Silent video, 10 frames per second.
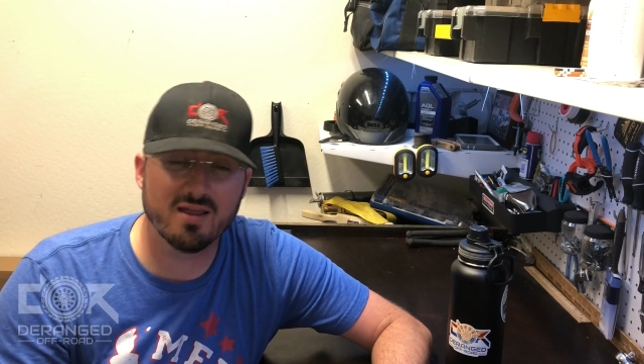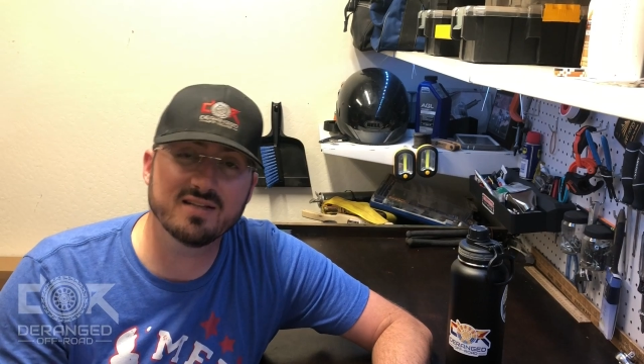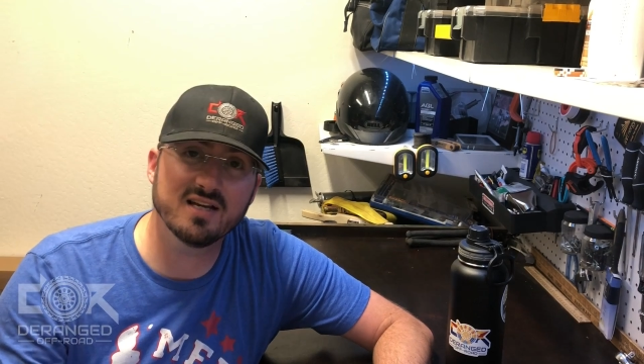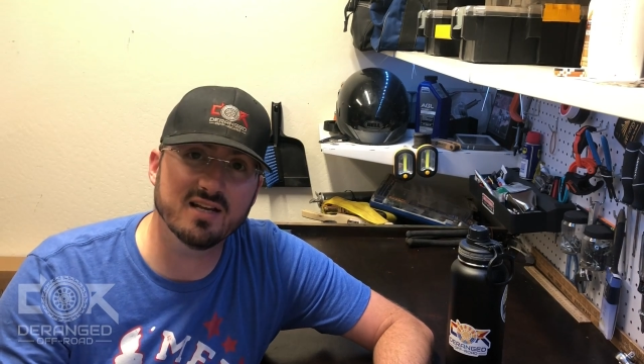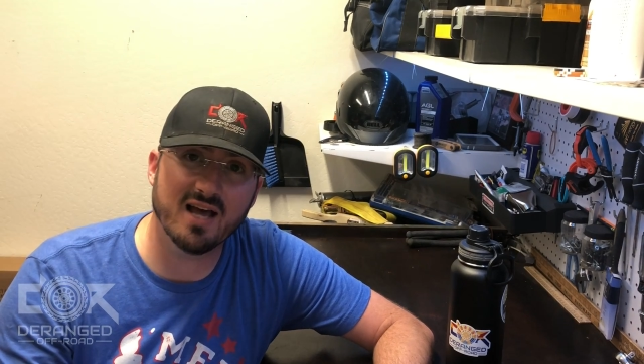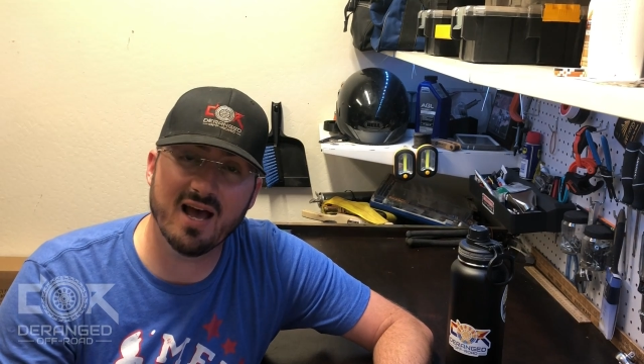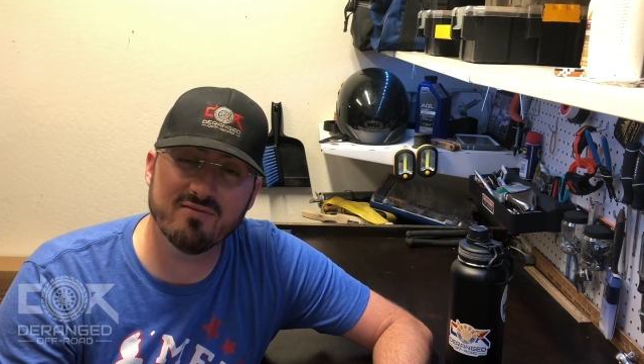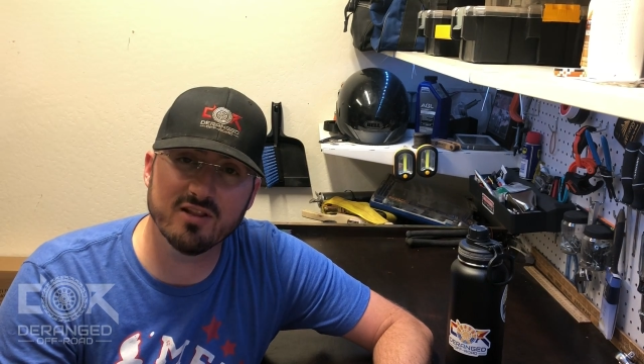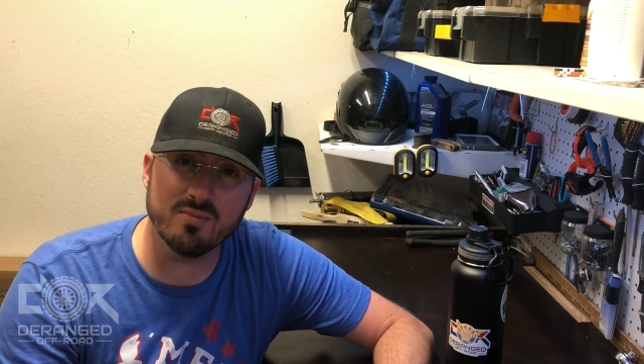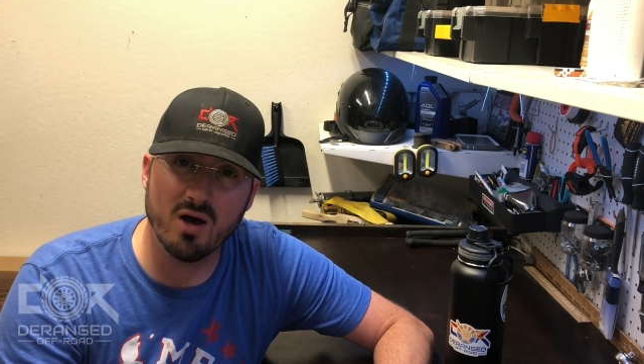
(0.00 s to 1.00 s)
tend to
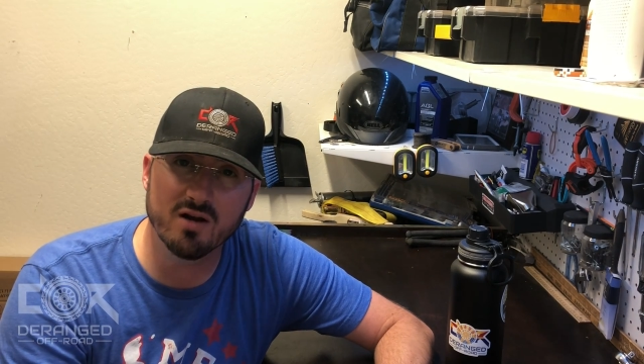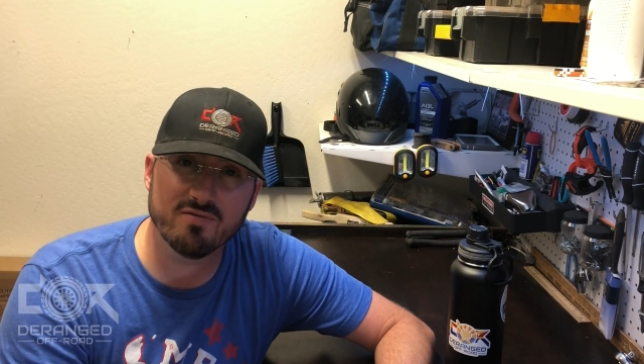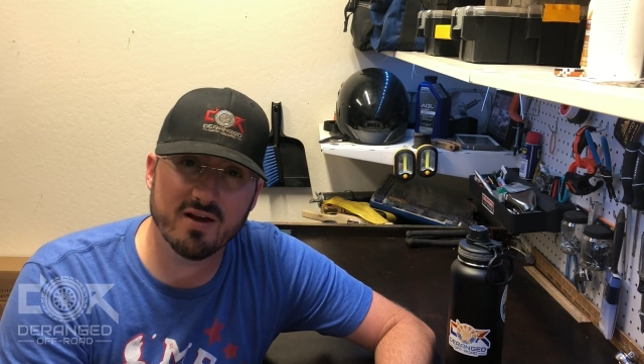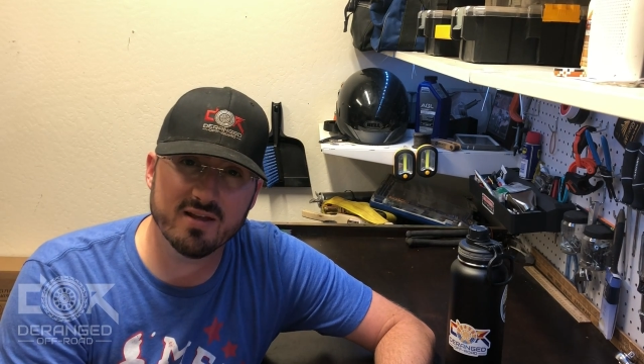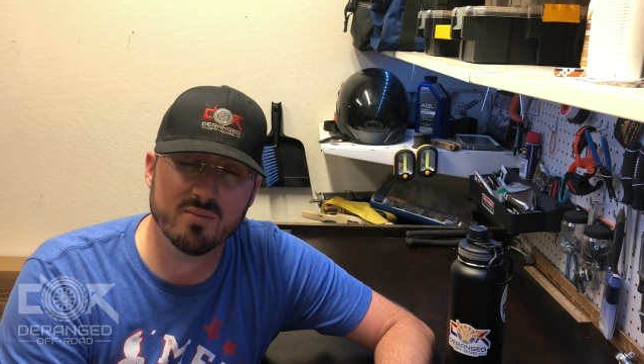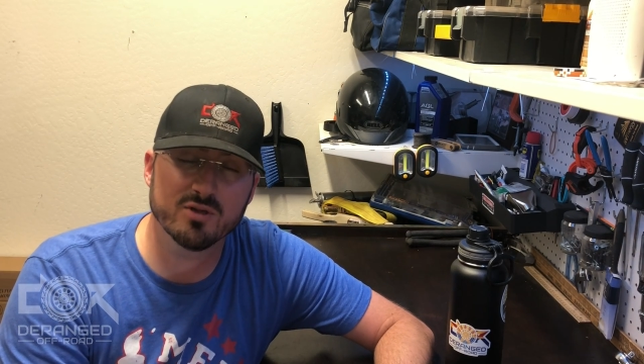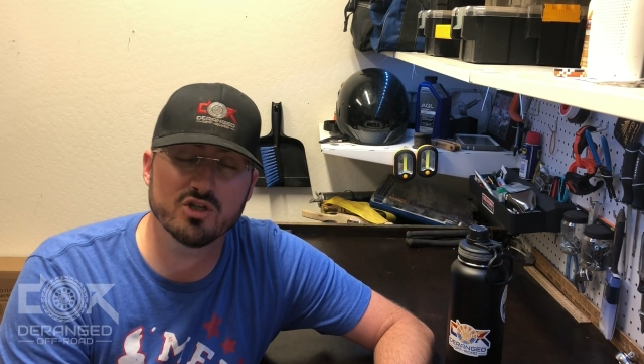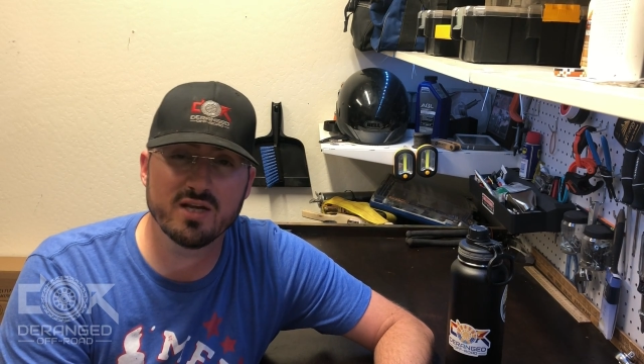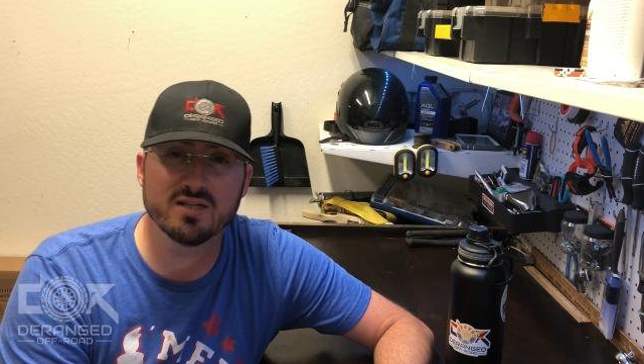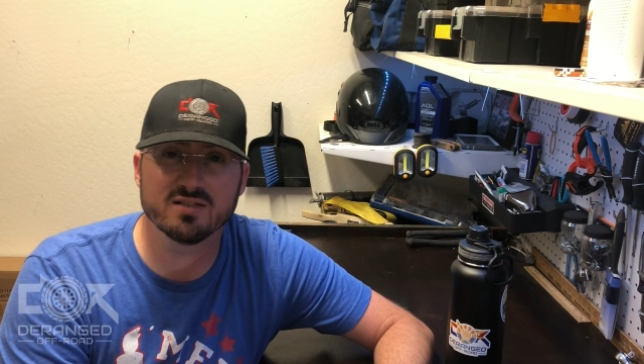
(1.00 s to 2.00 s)
heavily modify their
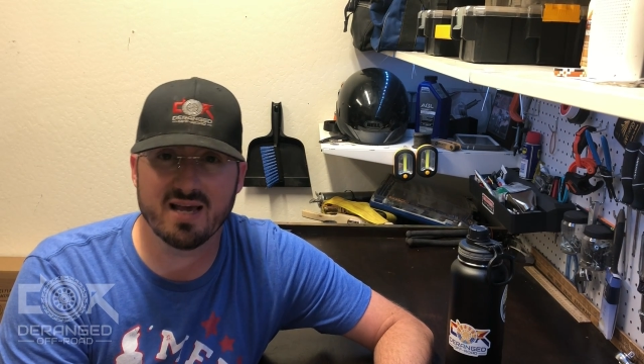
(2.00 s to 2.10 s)
machines